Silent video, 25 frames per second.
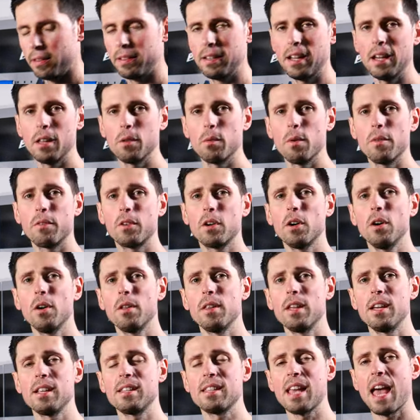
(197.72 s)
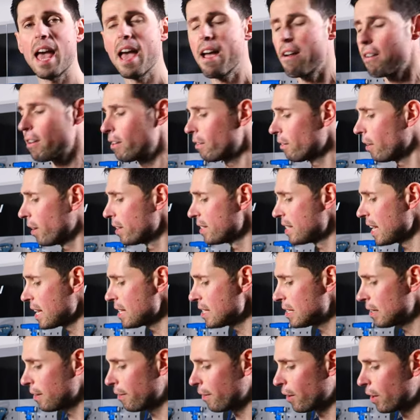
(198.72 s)
Now that we've got this area
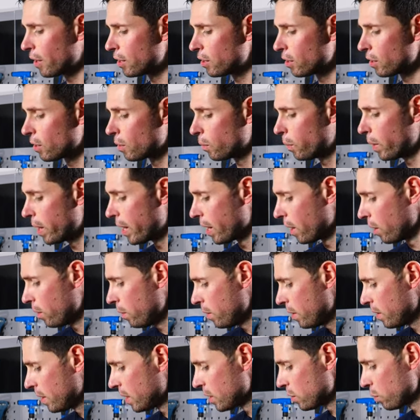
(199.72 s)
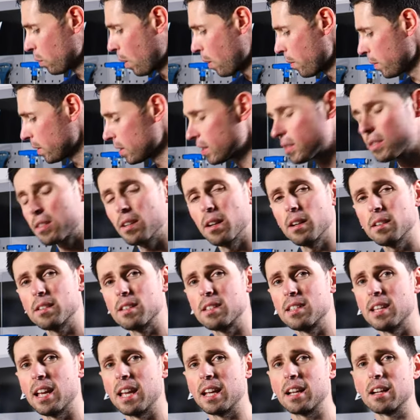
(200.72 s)
identified on the wheel, it's where we can start
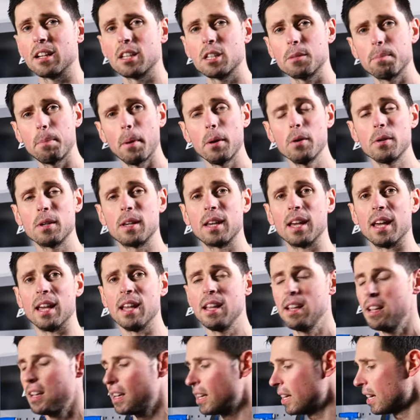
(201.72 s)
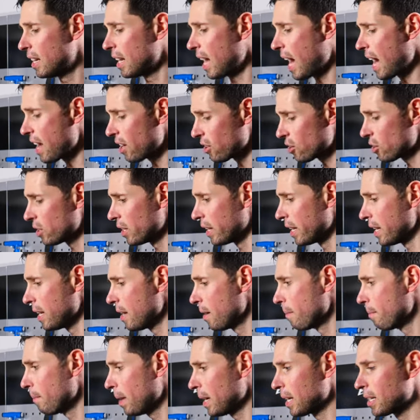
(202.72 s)
to take our spoke key and
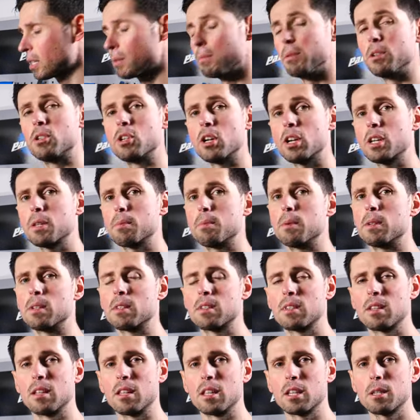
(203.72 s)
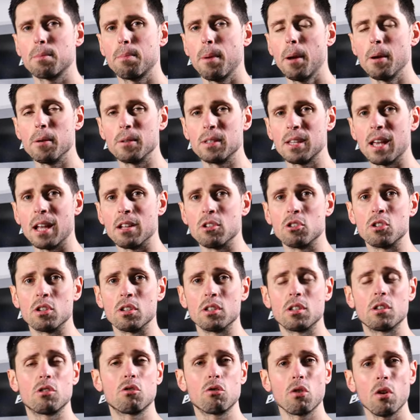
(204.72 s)
actually make some adjustments to the spoke
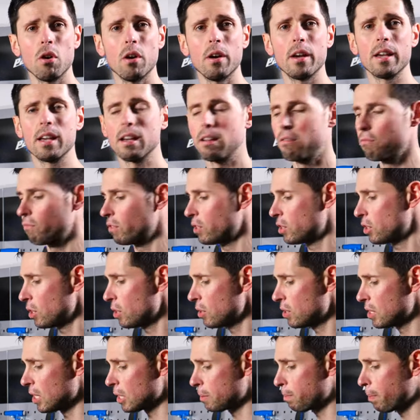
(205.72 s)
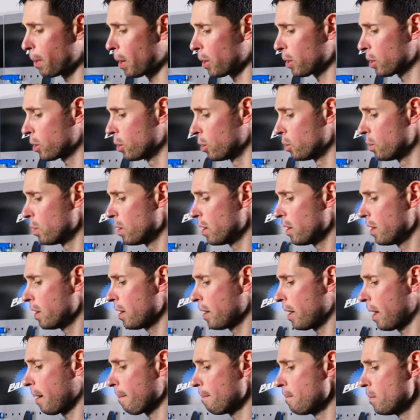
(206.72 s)
tension to try and reduce this buckle
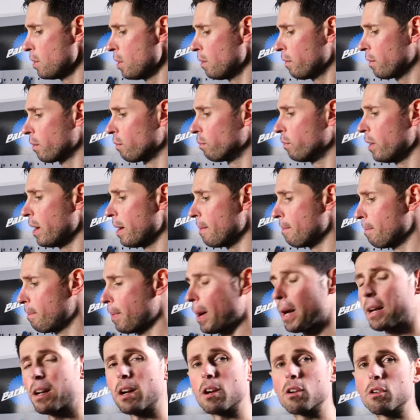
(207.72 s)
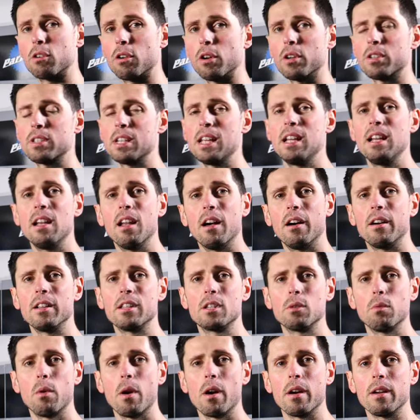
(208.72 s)
and move the rim back across in line
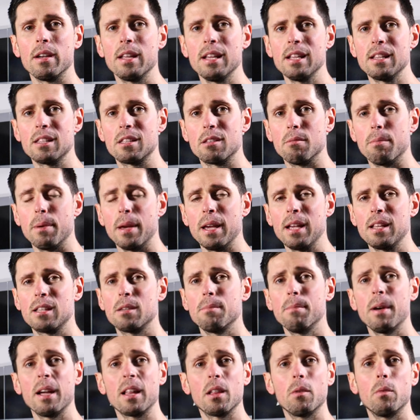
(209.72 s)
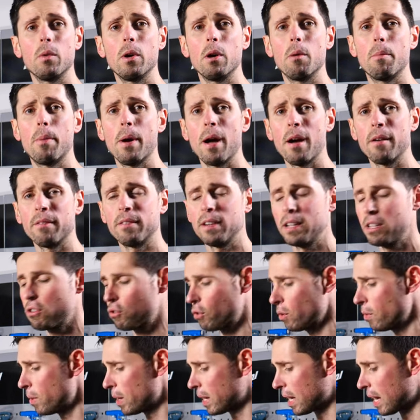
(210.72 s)
to where it needs to be to make the wheel perfectly
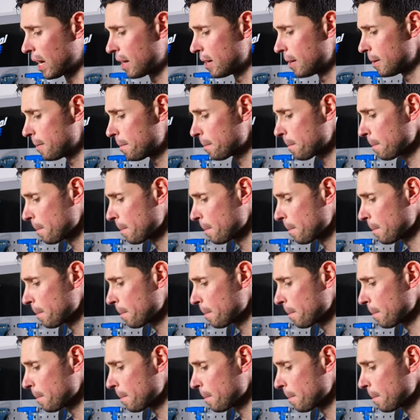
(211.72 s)
true again.